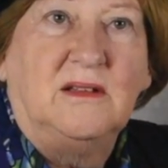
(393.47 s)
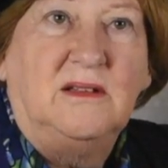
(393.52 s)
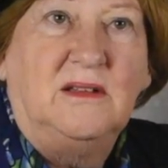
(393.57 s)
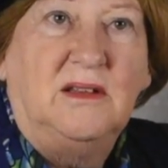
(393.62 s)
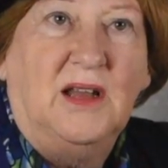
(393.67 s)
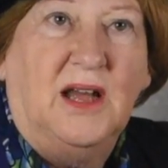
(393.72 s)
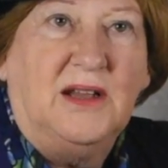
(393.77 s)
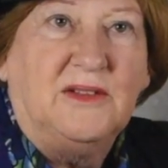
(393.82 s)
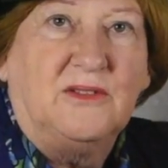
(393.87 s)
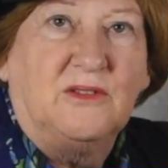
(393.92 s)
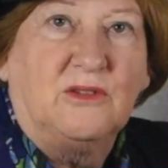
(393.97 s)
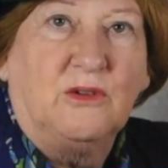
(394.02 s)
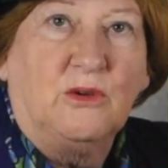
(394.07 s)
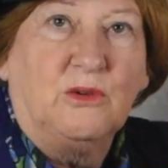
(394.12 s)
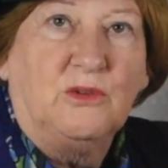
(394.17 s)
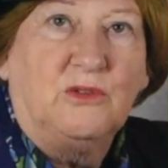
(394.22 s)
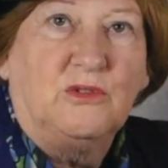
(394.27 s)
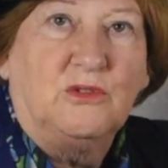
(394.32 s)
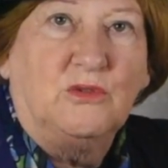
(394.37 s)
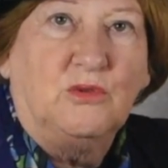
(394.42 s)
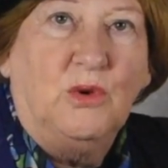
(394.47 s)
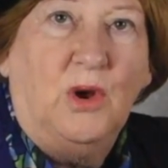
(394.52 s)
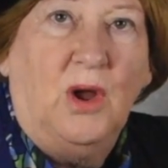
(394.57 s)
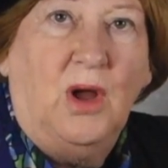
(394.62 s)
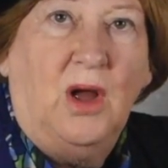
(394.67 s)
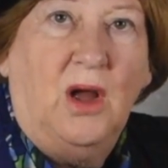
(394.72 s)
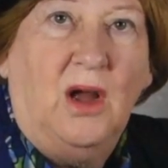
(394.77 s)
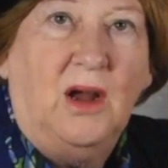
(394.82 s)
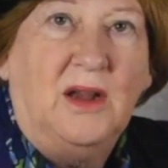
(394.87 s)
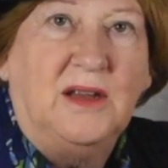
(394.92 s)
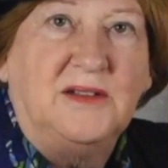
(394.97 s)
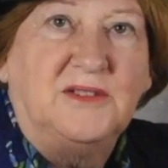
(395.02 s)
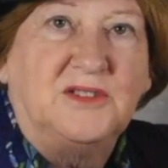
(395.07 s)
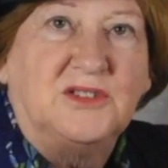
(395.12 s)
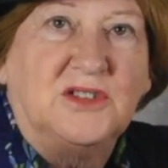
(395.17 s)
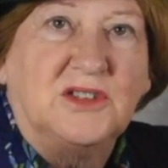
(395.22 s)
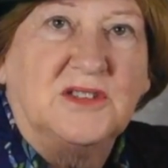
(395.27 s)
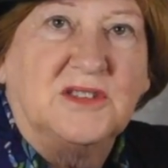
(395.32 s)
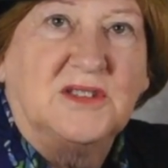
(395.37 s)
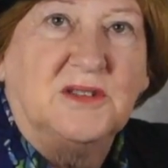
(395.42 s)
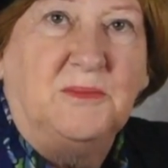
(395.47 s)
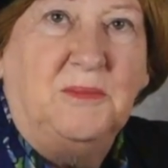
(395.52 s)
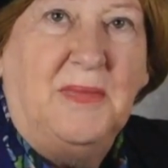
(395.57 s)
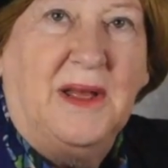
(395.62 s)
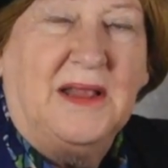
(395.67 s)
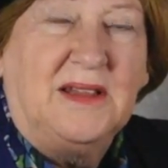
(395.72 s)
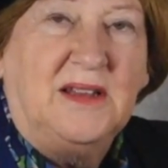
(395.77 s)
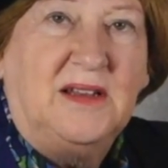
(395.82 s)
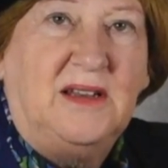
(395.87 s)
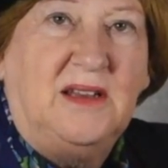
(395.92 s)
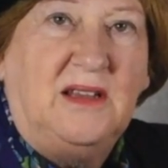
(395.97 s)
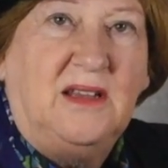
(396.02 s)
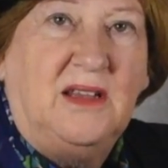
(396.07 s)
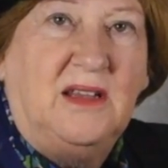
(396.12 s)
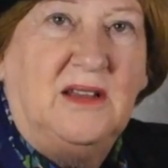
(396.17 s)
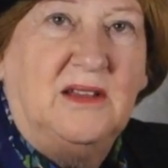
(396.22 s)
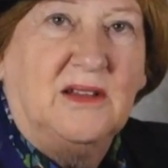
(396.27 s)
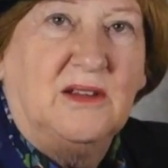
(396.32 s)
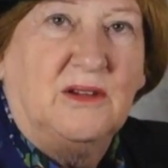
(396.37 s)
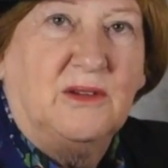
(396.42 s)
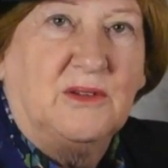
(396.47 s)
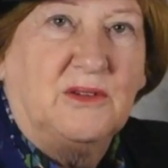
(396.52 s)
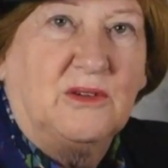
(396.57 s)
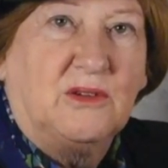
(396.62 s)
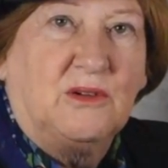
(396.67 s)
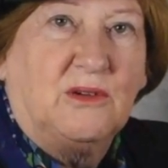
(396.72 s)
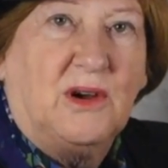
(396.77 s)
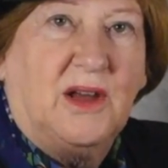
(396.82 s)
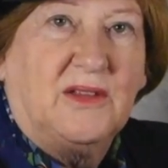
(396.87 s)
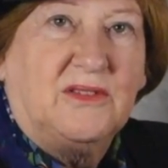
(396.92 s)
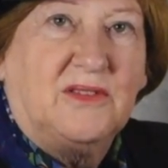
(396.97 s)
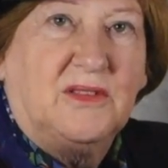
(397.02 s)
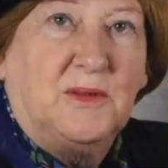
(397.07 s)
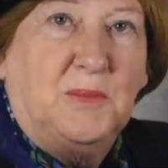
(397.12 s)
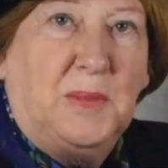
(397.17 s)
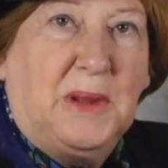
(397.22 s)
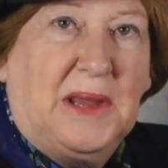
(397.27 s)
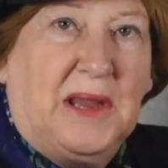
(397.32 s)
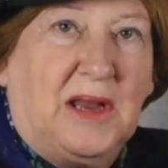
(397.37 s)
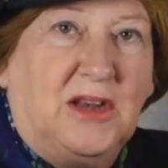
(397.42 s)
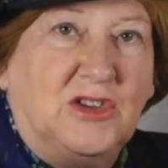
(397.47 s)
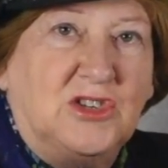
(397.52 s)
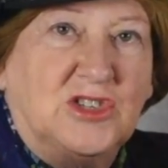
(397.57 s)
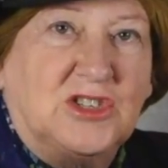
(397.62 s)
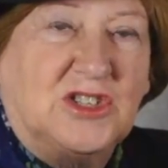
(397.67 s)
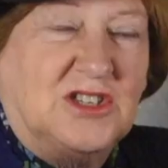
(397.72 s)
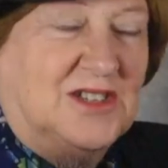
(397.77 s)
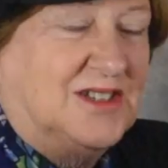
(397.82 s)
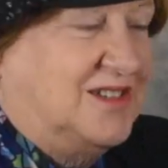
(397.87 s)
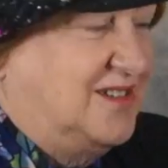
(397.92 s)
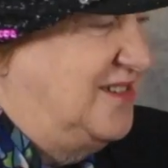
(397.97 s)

not so strong, it's just a melody that goes across the page.